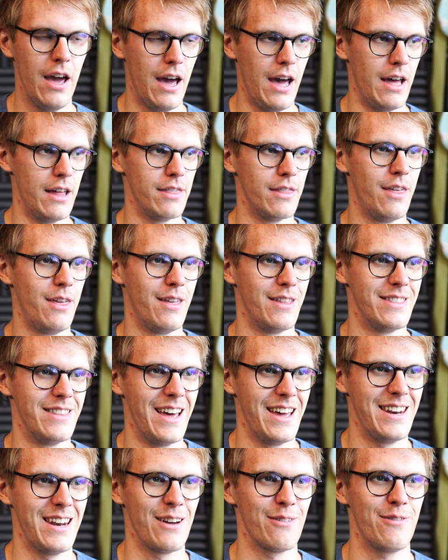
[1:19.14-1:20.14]
And
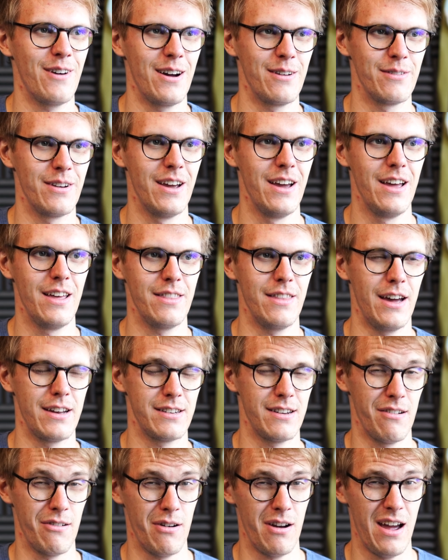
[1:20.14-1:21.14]
then I found that
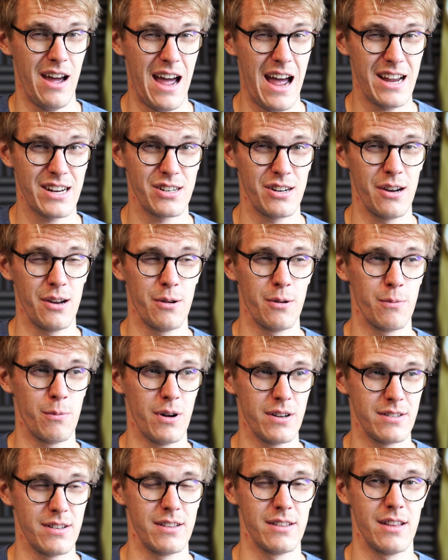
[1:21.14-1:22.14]
there actually
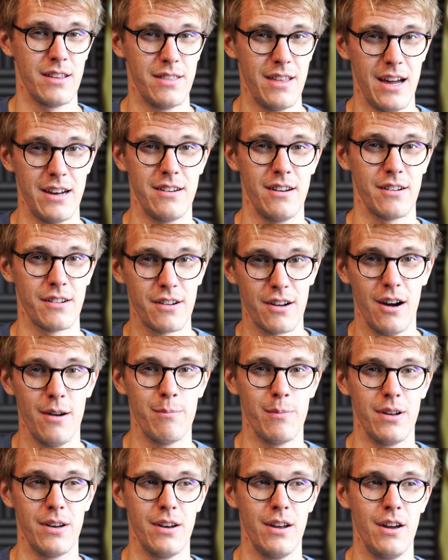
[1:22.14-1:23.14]
wasn't that
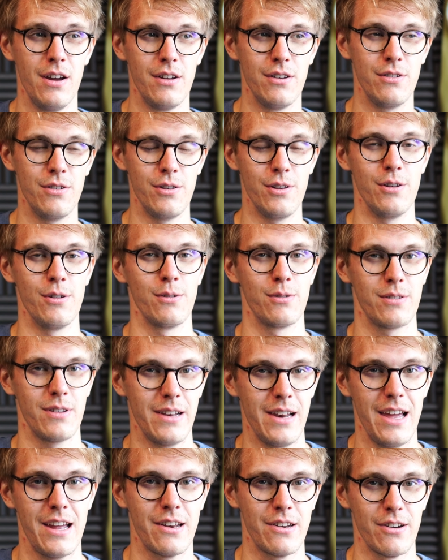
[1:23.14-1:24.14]
uncommon to use
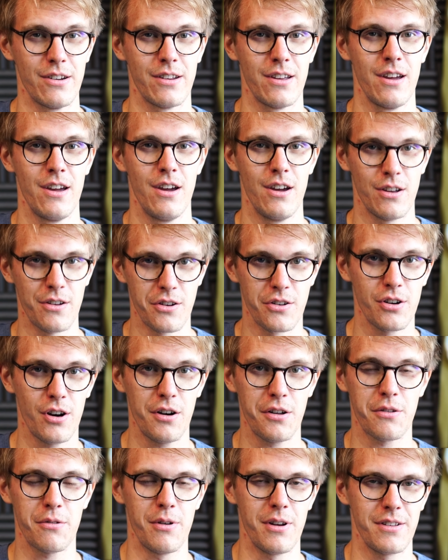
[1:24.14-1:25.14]
electric
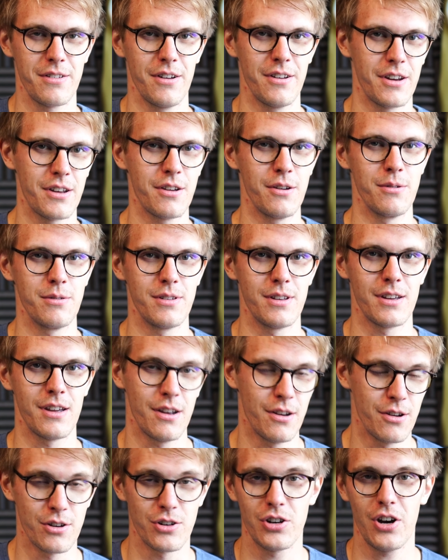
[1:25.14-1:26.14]
guitar strings on
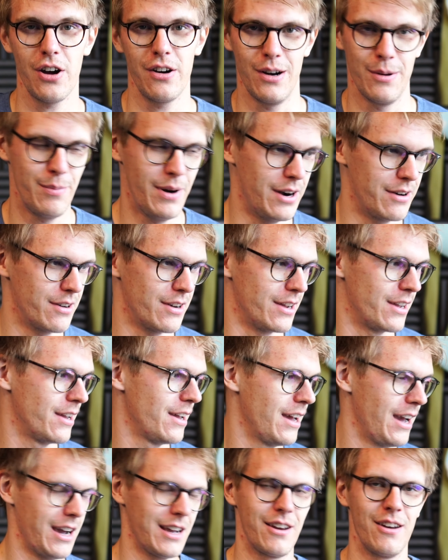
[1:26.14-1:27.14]
acoustic guitar, apparently.
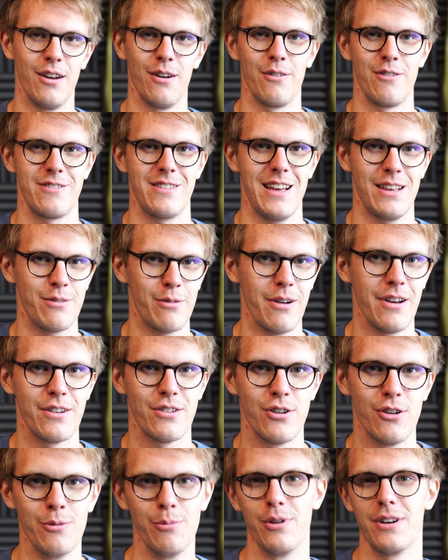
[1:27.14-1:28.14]
I don't know if that's really
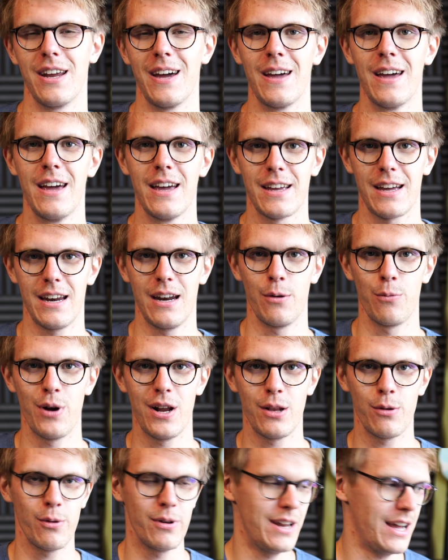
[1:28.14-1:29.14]
true, but I kind of
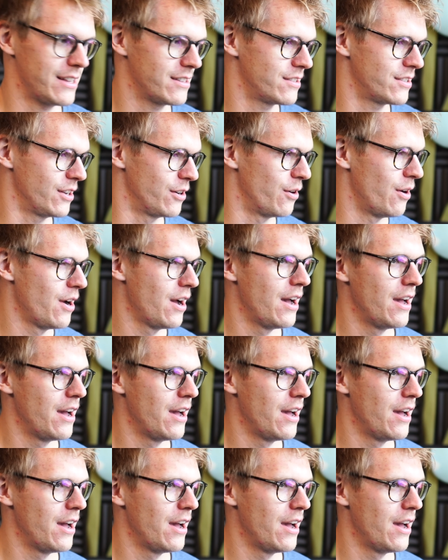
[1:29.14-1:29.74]
went with that. So